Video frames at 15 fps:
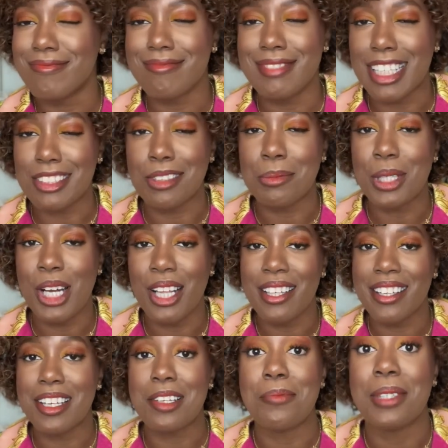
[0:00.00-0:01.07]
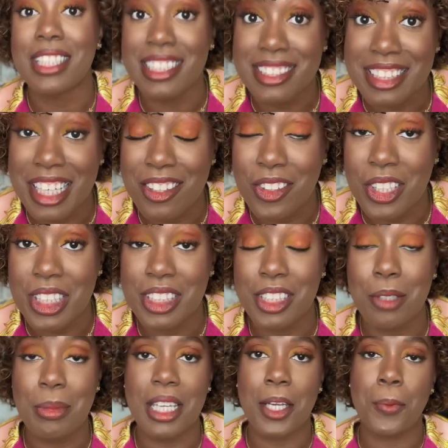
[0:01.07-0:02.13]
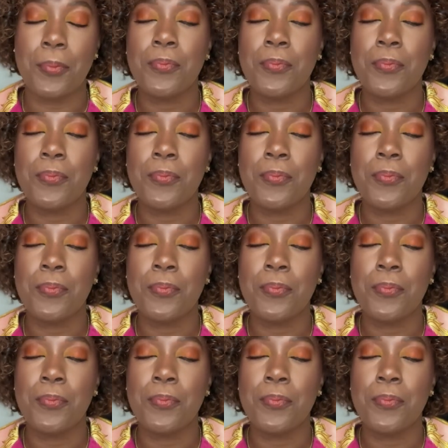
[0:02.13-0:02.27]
That's what I'm calling it, but let's see how quick it's going to be.